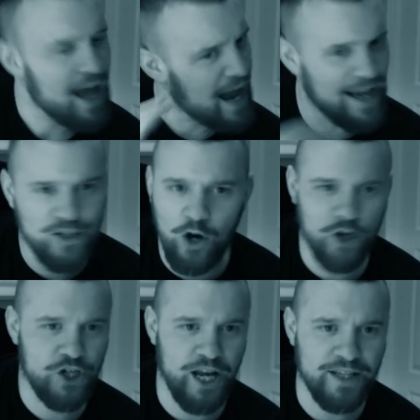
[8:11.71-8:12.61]
I talk
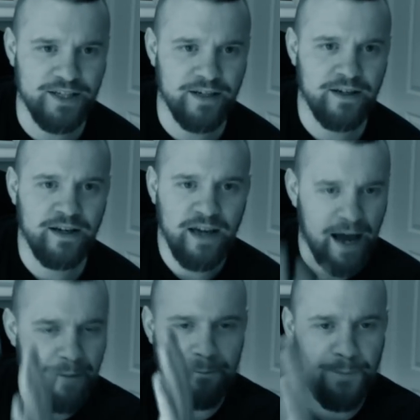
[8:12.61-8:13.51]
shit,
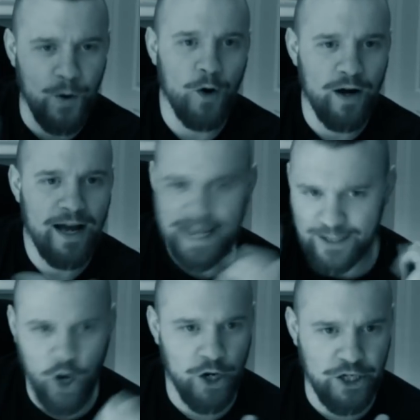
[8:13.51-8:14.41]
but it's
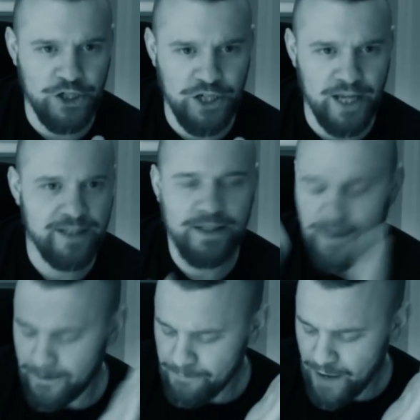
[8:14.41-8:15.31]
honest shit.
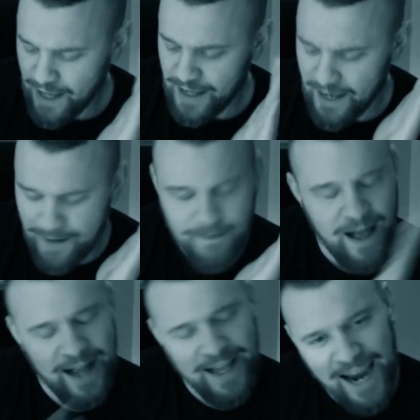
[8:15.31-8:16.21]
And
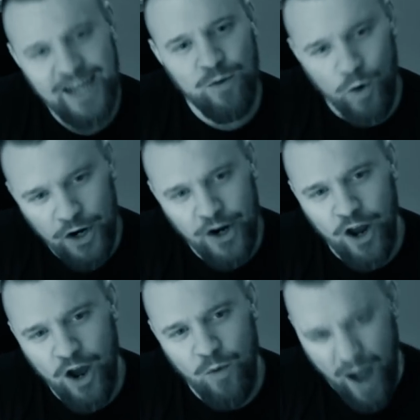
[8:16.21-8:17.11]
I kind of want to
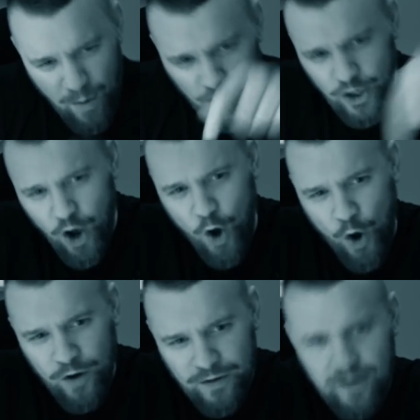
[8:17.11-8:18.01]
know, I want your
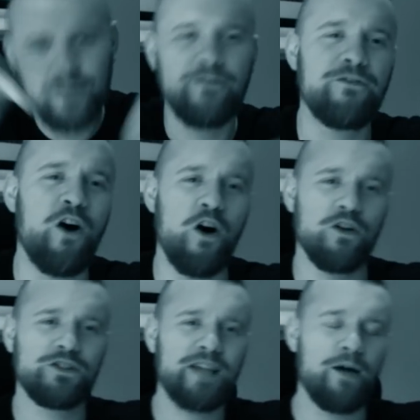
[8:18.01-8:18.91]

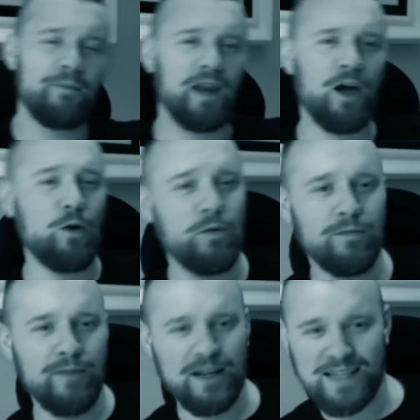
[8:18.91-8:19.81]
thoughts down below,
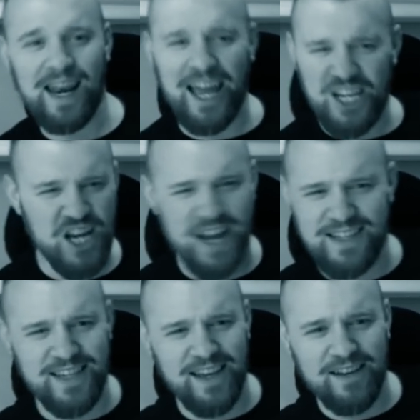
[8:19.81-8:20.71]
because I like chatting
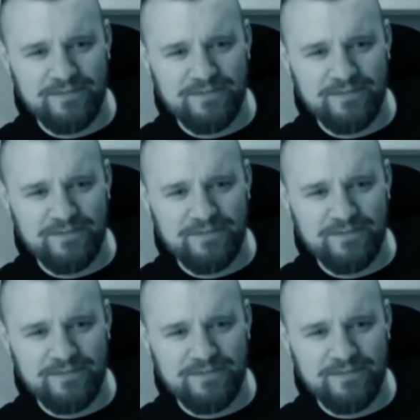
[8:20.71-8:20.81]
to you.